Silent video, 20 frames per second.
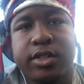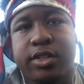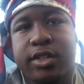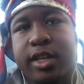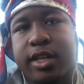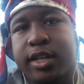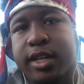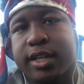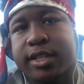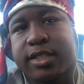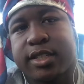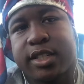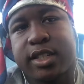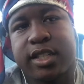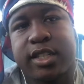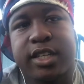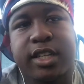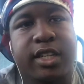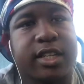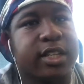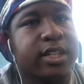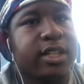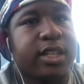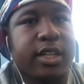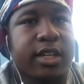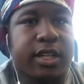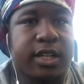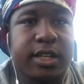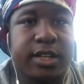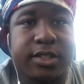They not selling
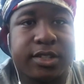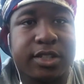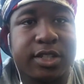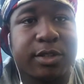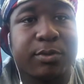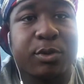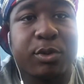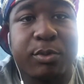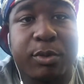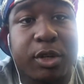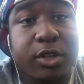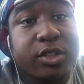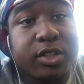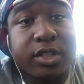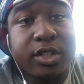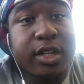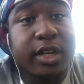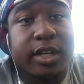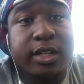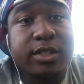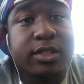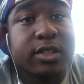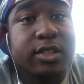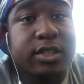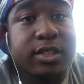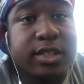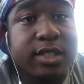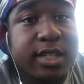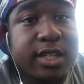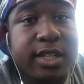anything except for merchandise
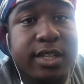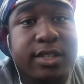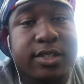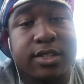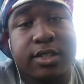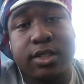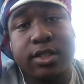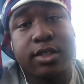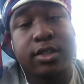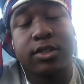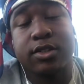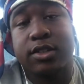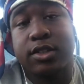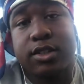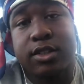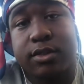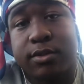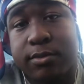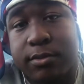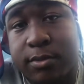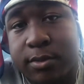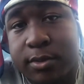and ticket sales and